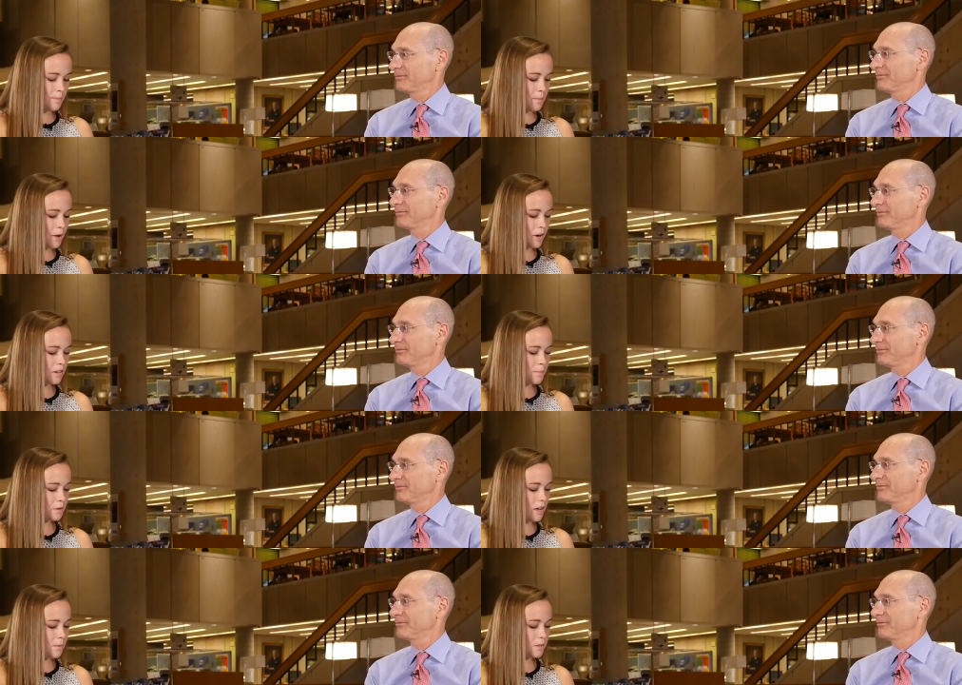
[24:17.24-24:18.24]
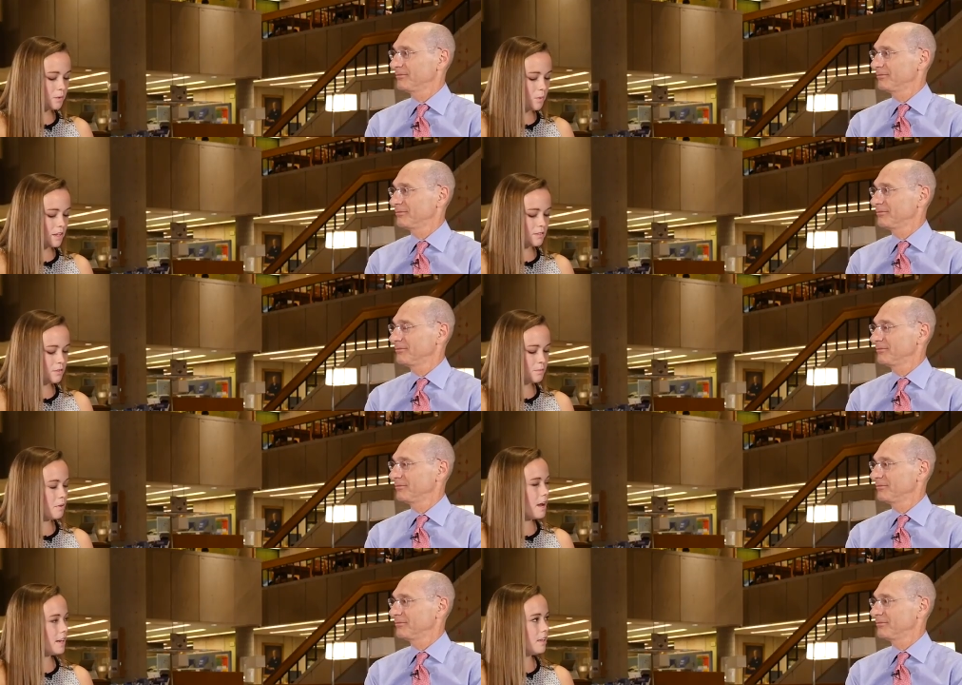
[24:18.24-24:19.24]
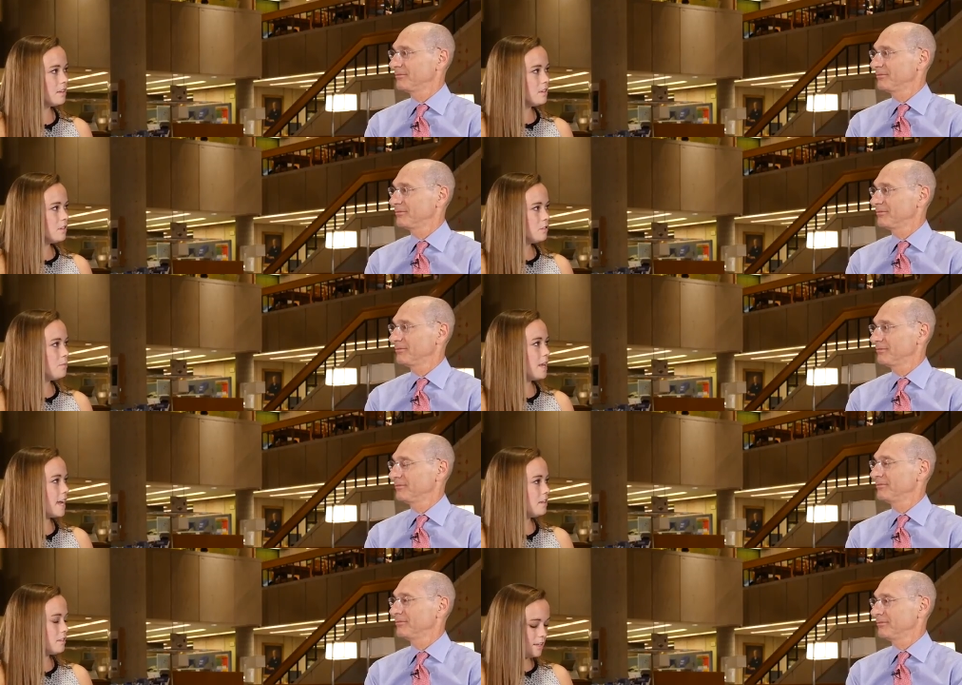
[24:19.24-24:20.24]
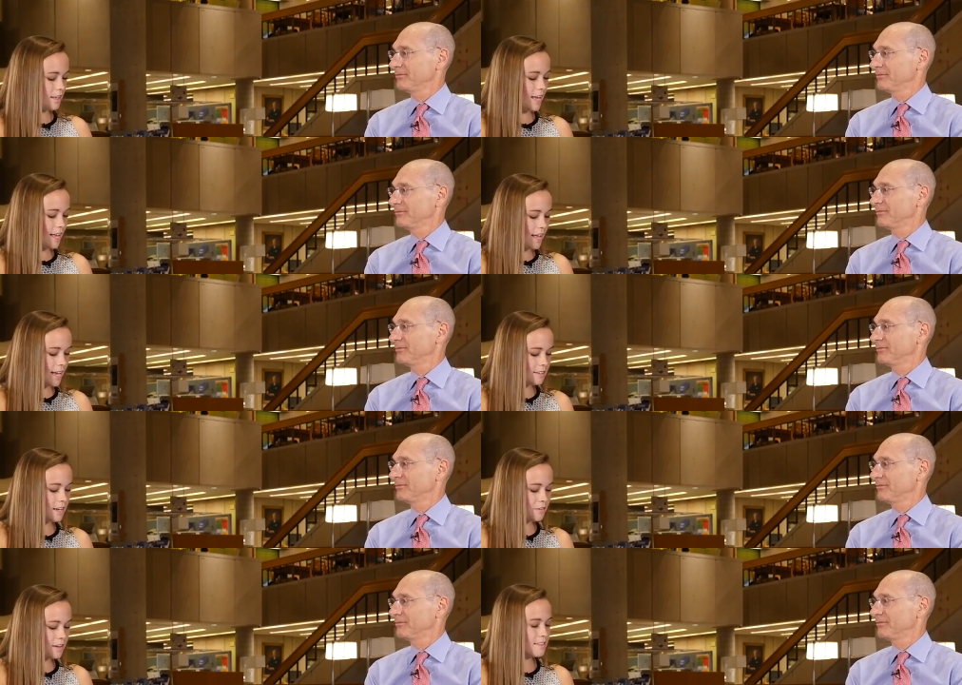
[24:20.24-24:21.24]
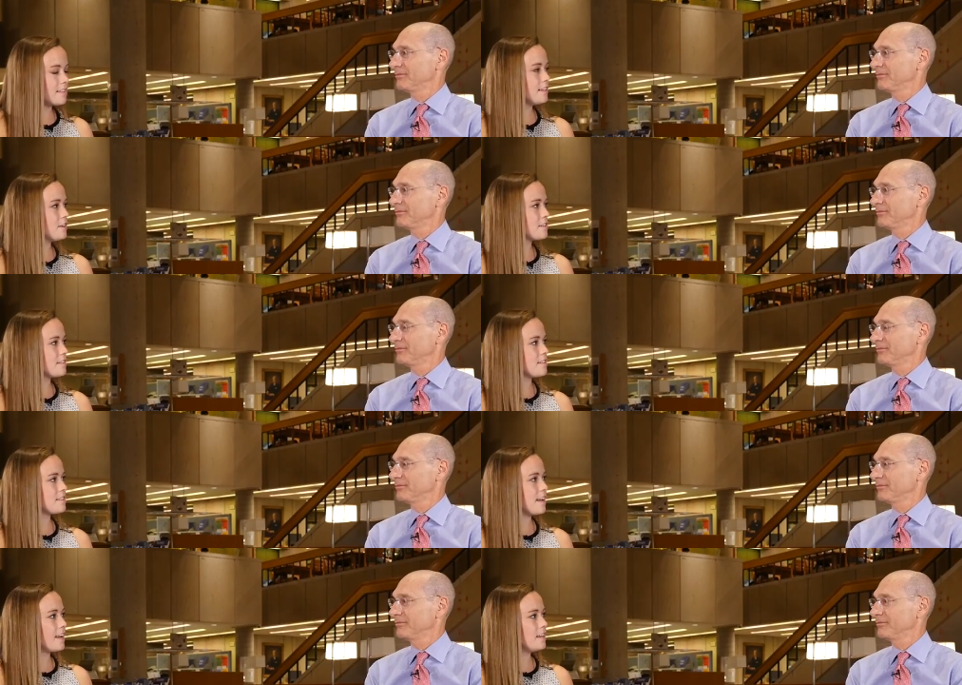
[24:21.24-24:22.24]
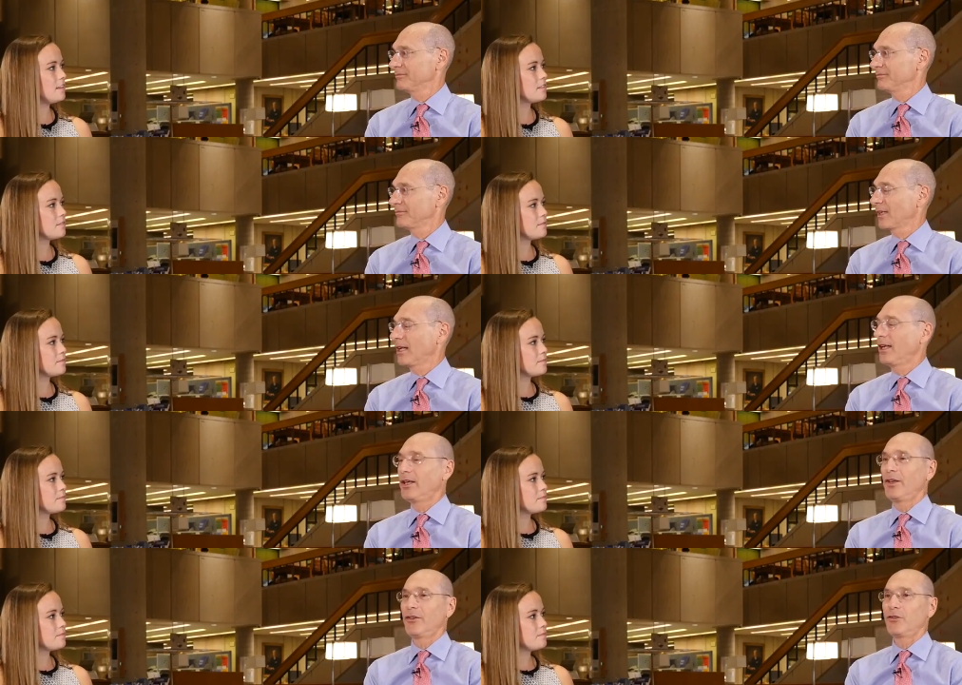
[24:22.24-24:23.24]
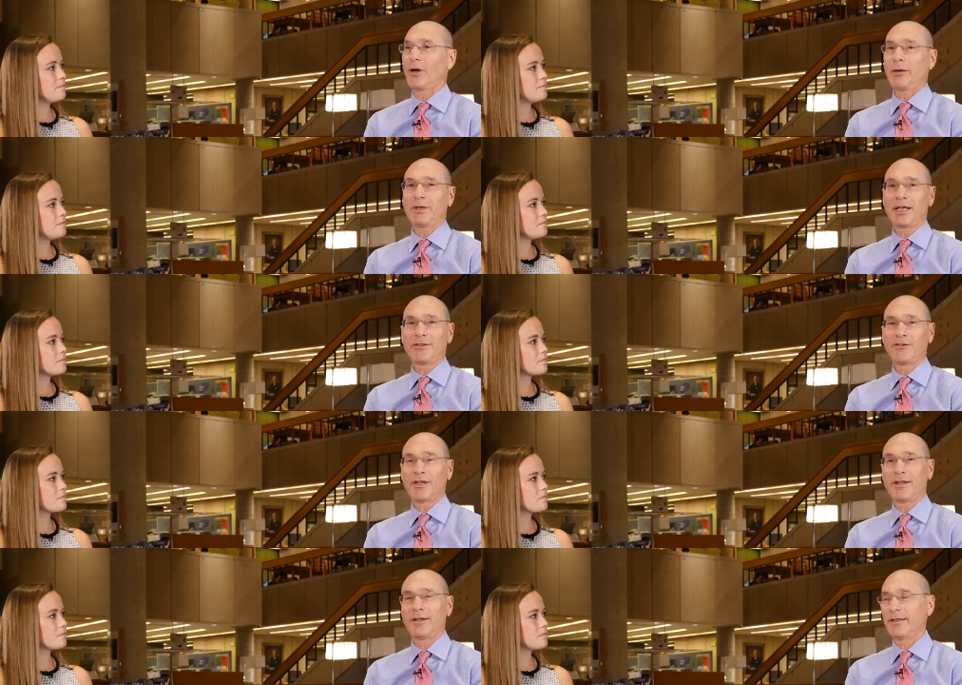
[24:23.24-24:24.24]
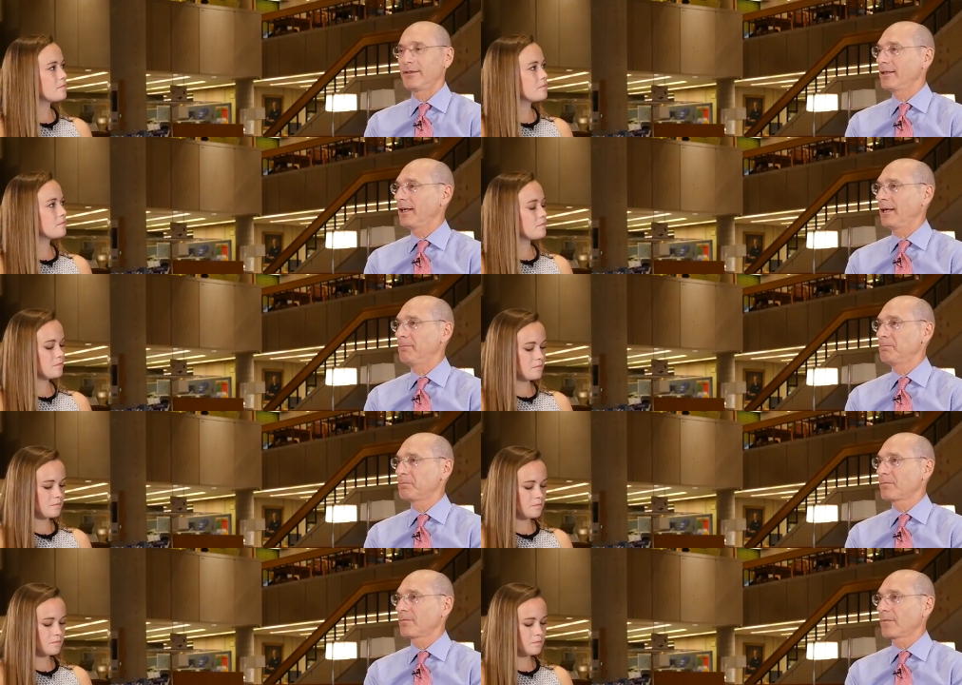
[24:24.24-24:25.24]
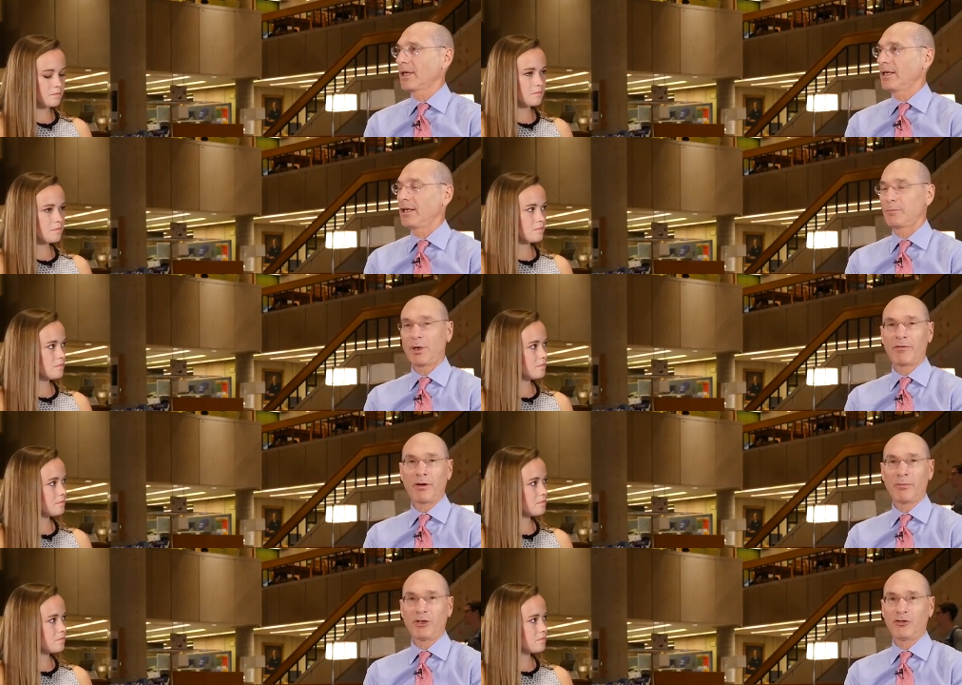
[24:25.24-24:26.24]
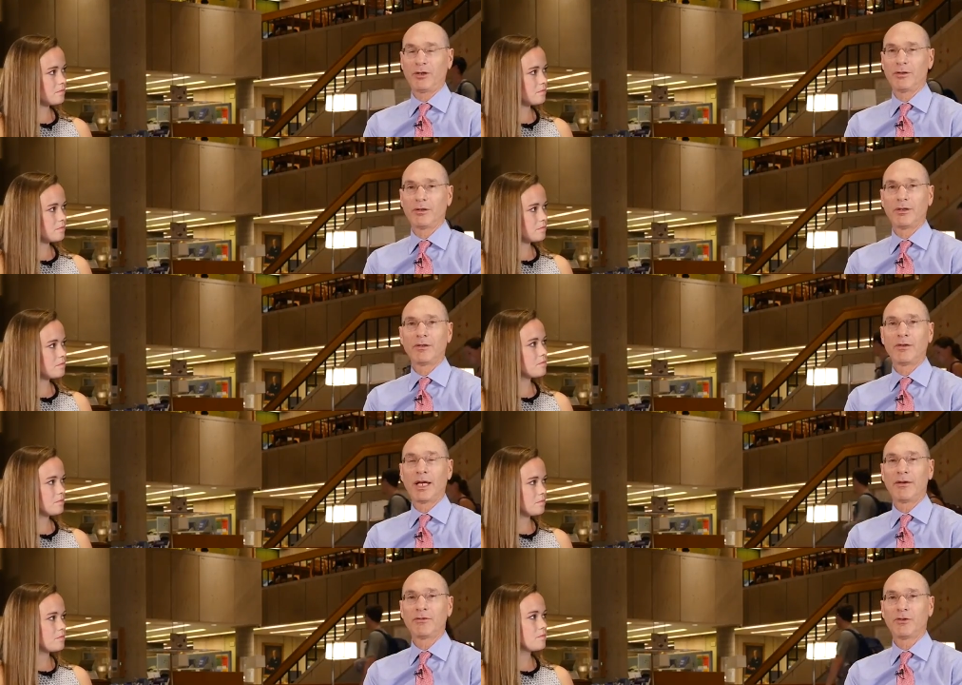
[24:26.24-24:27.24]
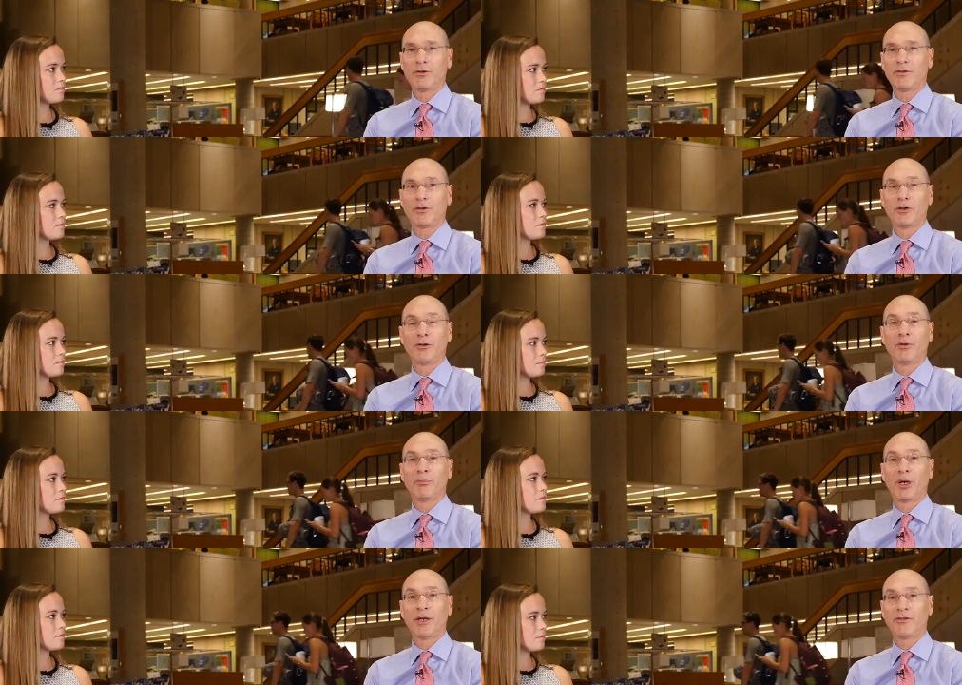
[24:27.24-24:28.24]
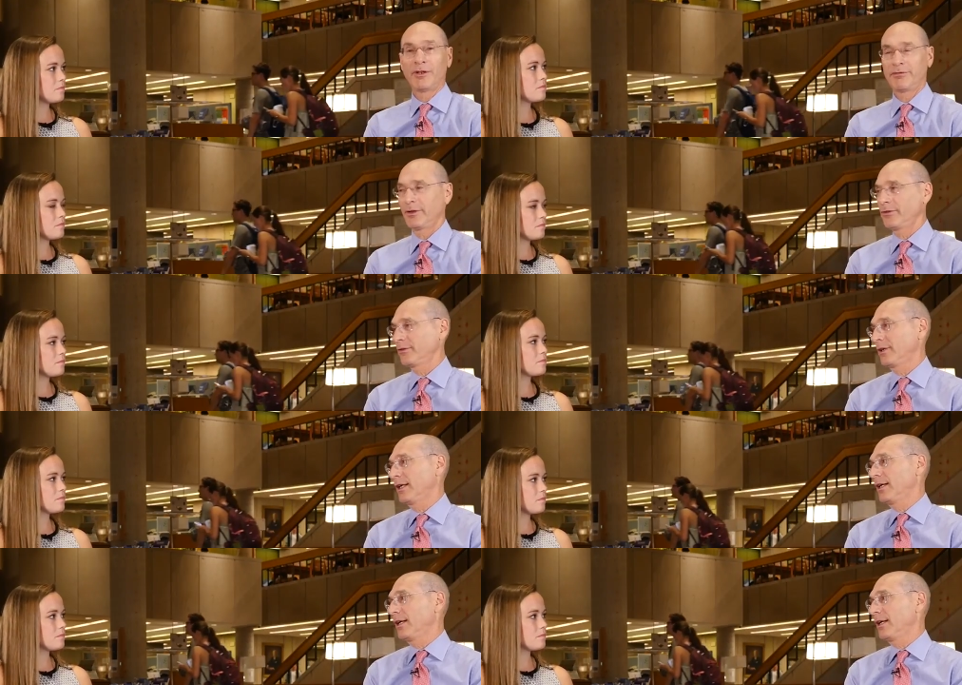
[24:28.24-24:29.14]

Speaker 1: and preparing a predominantly white student body to be anti, anti-racist leaders in society?
Speaker 2: So I would like to say that um, it's part of our mission to have students learn to embrace difference.